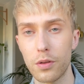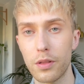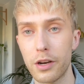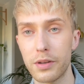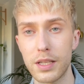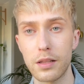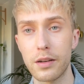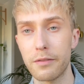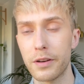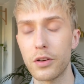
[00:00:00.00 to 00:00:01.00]
there is
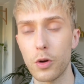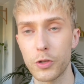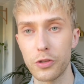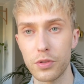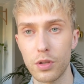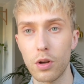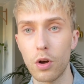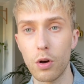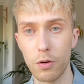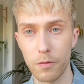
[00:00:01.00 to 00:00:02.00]
different options
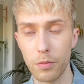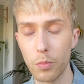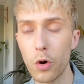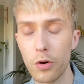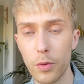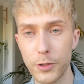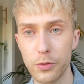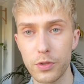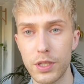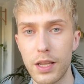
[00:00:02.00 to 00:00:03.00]
of more
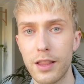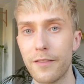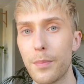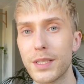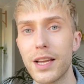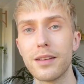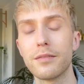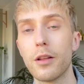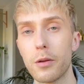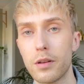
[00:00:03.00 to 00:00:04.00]
options in the website
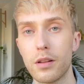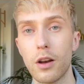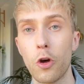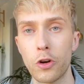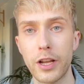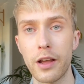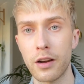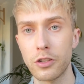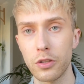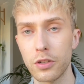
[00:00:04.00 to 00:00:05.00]

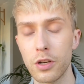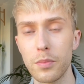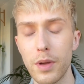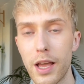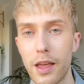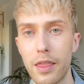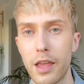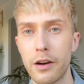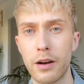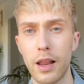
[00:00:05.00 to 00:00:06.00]
lordhair.com and they
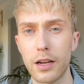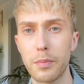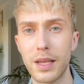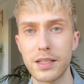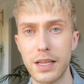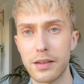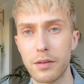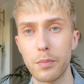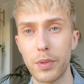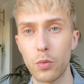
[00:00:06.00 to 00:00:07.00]
are like mixed
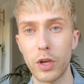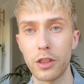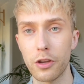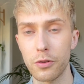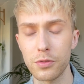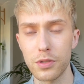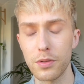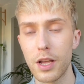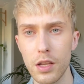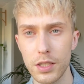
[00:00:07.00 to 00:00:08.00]
between those
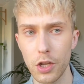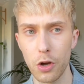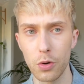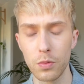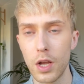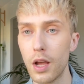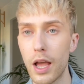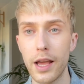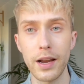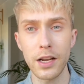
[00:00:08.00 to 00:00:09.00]
so
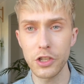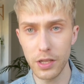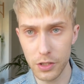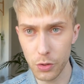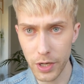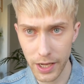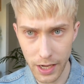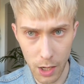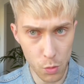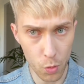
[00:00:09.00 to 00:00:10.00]
and actually today
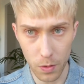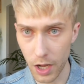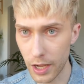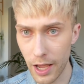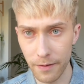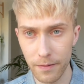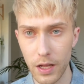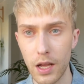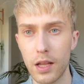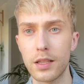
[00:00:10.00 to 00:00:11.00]
I'm, i have
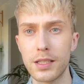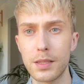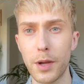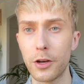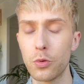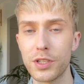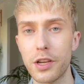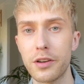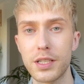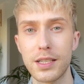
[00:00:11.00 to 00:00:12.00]
uh, this is my newest
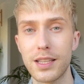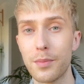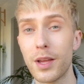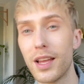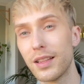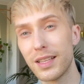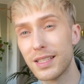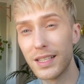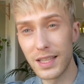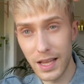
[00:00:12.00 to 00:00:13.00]
hair system this
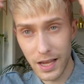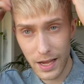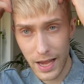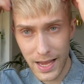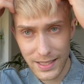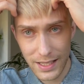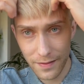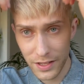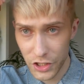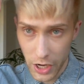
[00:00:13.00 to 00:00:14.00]
is the
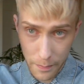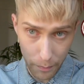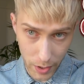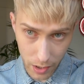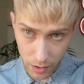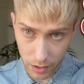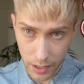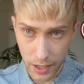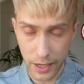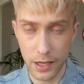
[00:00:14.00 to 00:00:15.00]
s7 champion
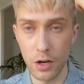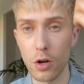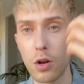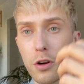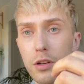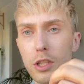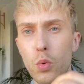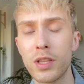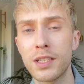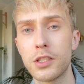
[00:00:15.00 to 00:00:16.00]
in a color
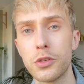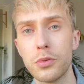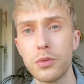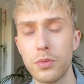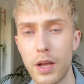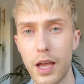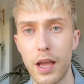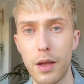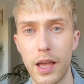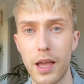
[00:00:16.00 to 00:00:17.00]
22
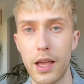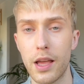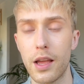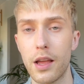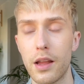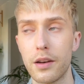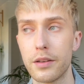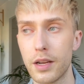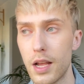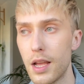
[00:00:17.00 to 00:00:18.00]
and
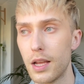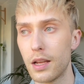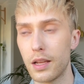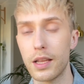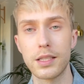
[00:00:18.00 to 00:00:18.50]
it's